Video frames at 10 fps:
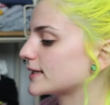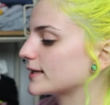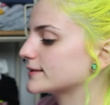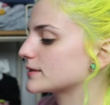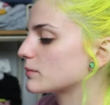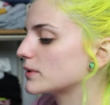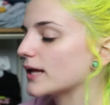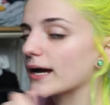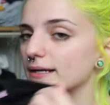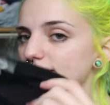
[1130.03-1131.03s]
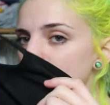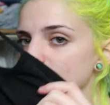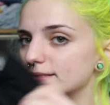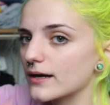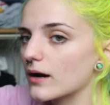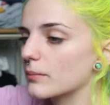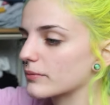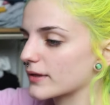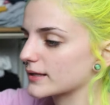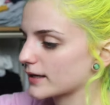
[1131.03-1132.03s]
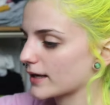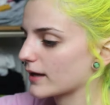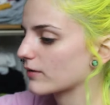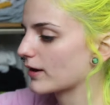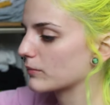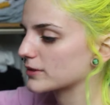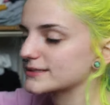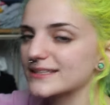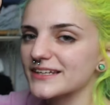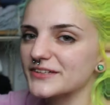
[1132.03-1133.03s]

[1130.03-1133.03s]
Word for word: a little black tank top that I can't grab the